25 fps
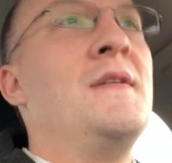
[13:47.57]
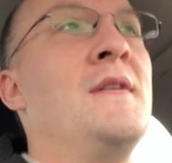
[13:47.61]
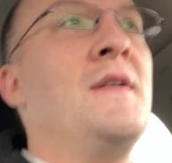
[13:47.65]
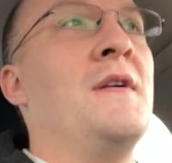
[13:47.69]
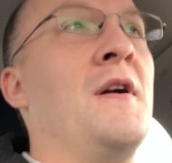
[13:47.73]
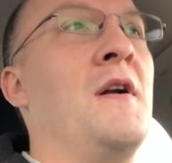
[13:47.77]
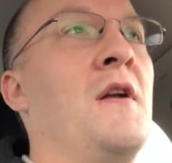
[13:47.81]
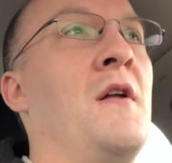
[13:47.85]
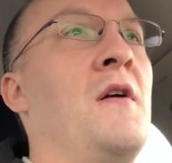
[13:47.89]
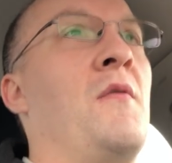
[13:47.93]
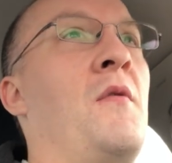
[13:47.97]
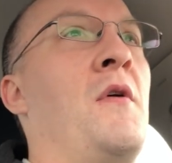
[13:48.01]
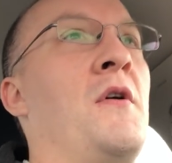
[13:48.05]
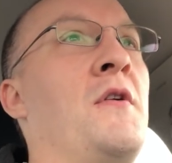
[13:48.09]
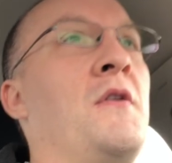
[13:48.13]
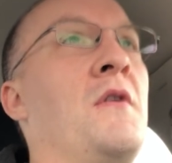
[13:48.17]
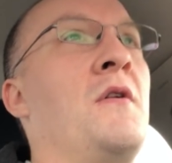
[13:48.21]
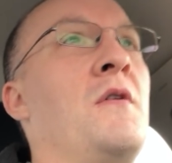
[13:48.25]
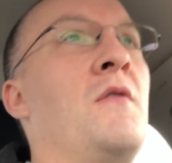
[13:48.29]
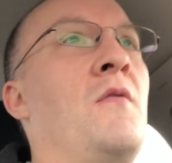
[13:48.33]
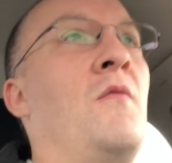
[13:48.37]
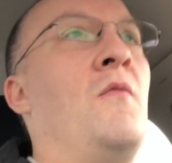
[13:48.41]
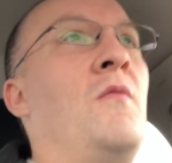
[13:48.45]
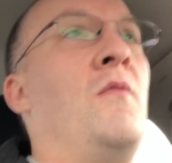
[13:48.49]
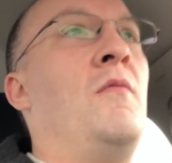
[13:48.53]
They're going to
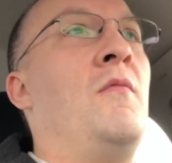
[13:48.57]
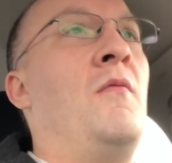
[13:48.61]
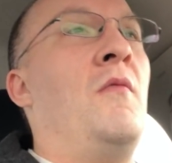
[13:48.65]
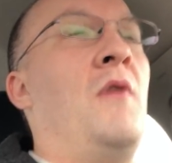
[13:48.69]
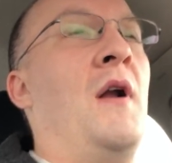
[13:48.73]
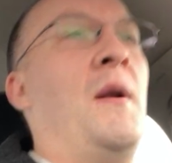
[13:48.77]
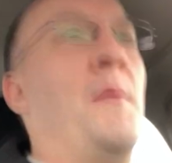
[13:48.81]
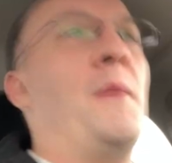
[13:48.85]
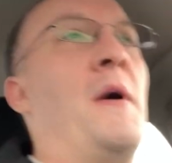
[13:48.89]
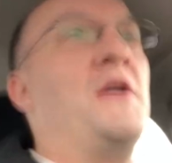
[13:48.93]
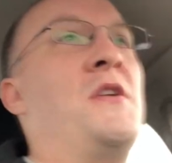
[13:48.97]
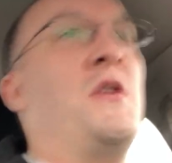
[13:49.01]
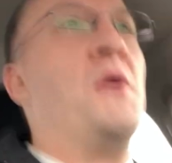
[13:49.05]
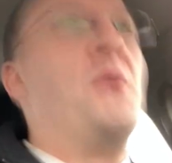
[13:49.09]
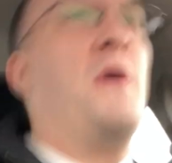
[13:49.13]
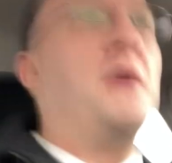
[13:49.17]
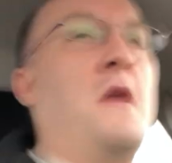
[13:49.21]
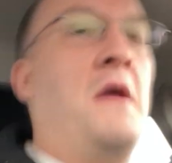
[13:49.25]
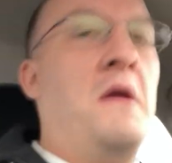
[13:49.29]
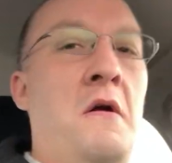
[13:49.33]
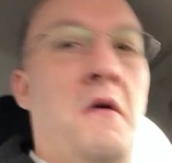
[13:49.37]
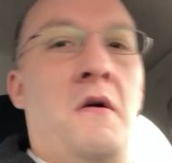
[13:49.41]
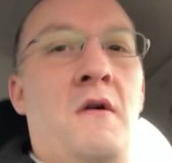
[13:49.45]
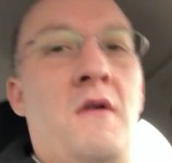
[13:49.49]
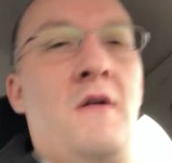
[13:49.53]
wonder, what am I doing
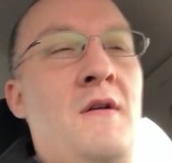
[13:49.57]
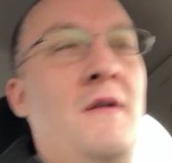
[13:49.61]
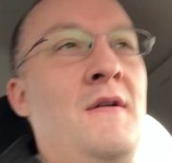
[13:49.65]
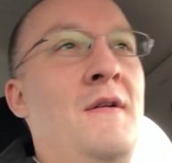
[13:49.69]
here?